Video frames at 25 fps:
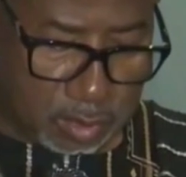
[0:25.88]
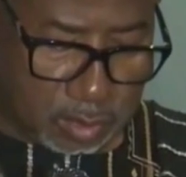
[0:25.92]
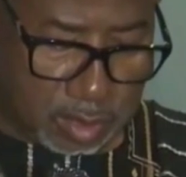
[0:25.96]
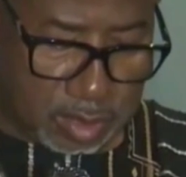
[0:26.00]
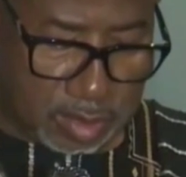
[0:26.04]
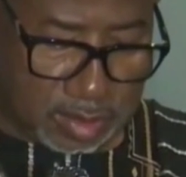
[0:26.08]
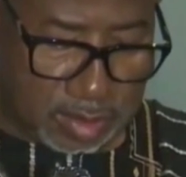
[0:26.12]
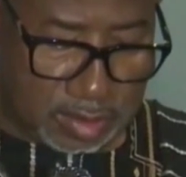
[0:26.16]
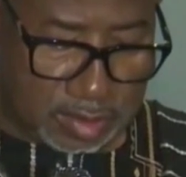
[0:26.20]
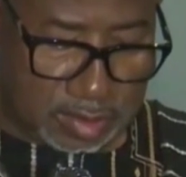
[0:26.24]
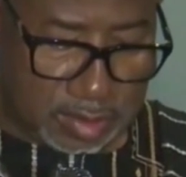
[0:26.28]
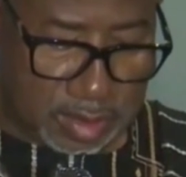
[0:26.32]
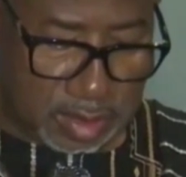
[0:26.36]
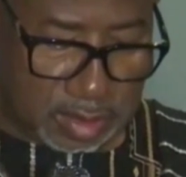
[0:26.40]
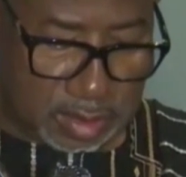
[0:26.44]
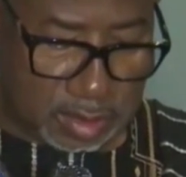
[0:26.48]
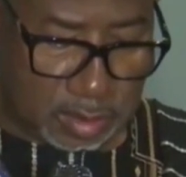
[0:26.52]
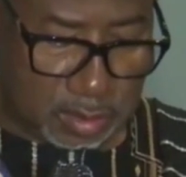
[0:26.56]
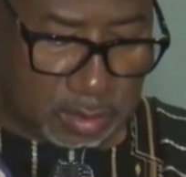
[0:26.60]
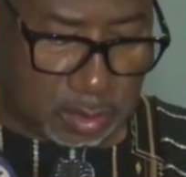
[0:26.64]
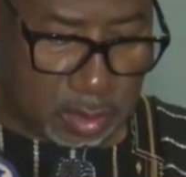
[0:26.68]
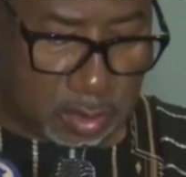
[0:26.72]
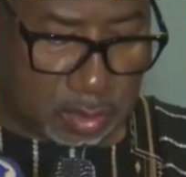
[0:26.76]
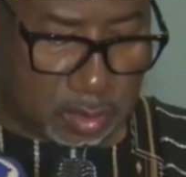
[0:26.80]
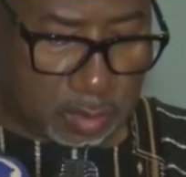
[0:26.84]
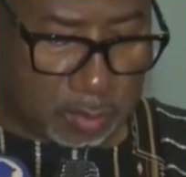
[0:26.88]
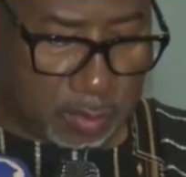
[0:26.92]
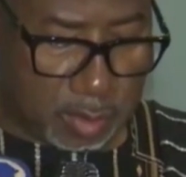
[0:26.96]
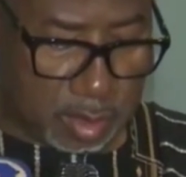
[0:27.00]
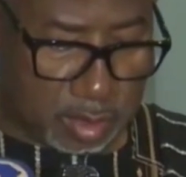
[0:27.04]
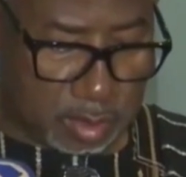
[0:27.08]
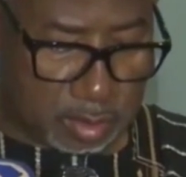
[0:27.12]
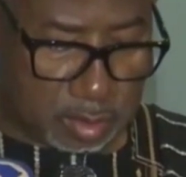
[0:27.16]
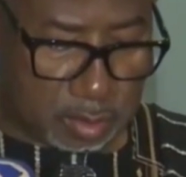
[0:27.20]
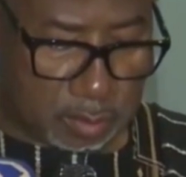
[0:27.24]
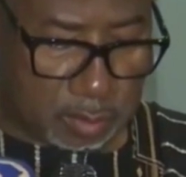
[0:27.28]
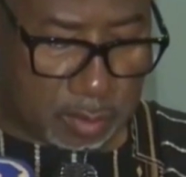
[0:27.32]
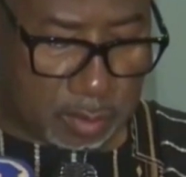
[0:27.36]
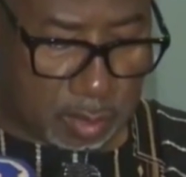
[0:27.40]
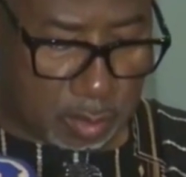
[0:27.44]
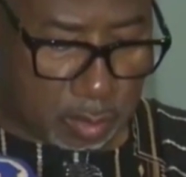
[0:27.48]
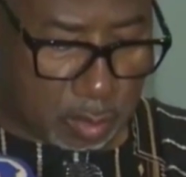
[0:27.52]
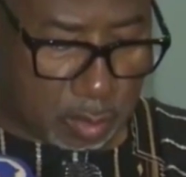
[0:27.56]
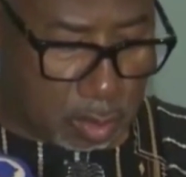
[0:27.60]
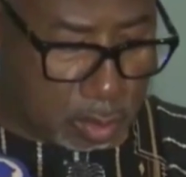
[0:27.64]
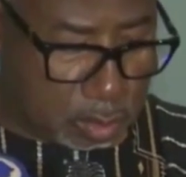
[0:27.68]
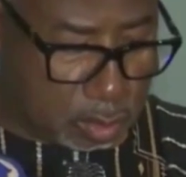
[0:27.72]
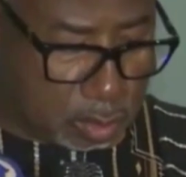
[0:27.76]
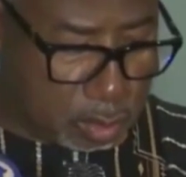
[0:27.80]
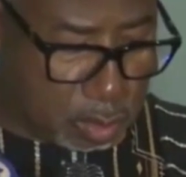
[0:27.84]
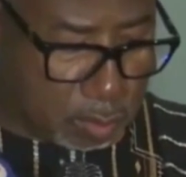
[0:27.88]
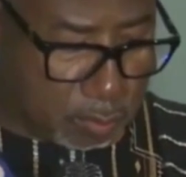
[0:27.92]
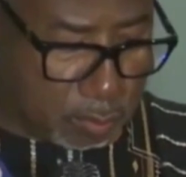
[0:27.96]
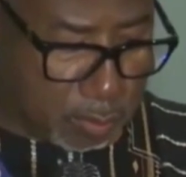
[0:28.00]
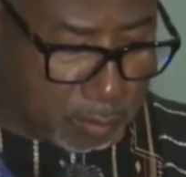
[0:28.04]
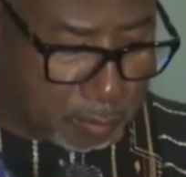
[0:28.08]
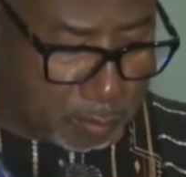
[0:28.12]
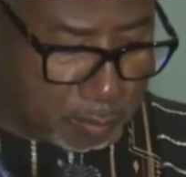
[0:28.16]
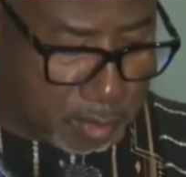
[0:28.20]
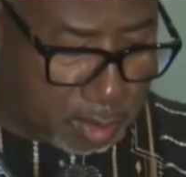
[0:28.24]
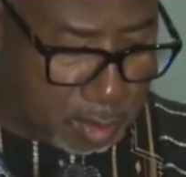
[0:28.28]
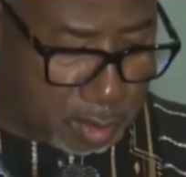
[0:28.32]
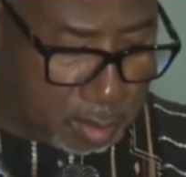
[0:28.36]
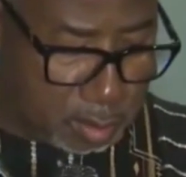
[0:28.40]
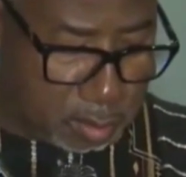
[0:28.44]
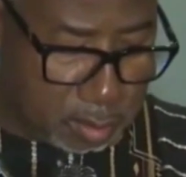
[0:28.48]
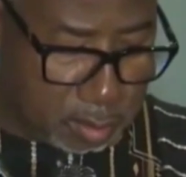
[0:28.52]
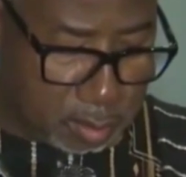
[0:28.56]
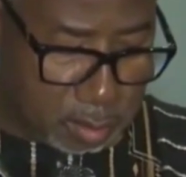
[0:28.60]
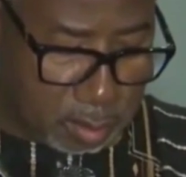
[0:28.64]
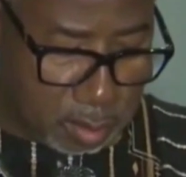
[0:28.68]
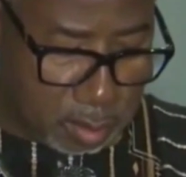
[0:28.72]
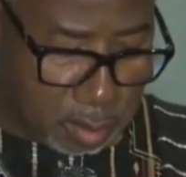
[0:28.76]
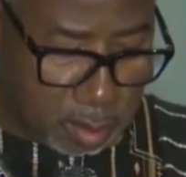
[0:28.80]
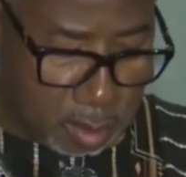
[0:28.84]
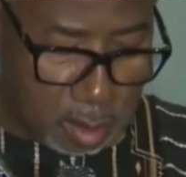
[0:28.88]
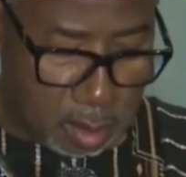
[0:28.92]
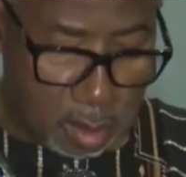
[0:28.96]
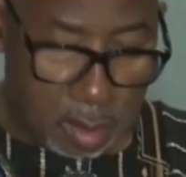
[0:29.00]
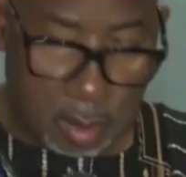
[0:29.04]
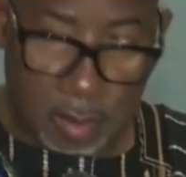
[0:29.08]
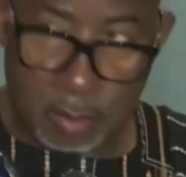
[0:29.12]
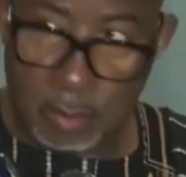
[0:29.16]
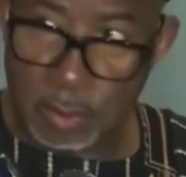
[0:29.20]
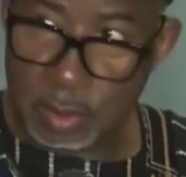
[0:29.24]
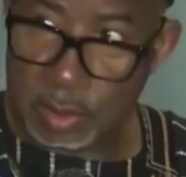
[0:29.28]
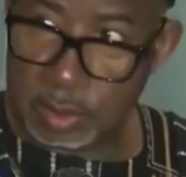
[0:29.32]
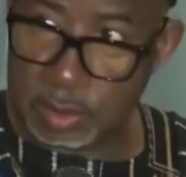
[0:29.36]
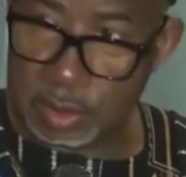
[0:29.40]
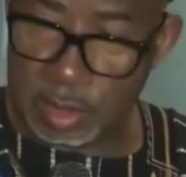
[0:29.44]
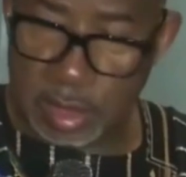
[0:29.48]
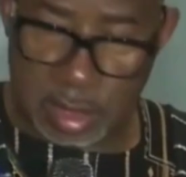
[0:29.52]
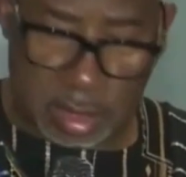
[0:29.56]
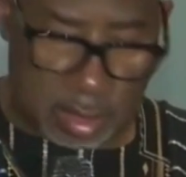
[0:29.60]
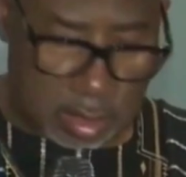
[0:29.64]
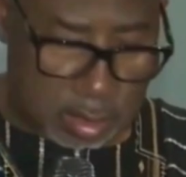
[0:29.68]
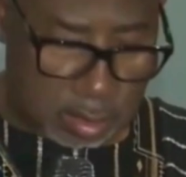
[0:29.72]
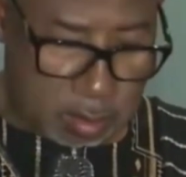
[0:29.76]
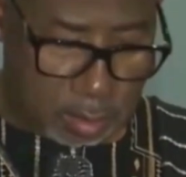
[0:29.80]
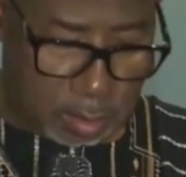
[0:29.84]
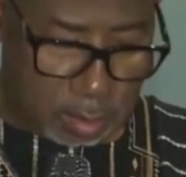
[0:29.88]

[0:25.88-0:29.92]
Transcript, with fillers: the recent judgments of the Court of Appeal concerning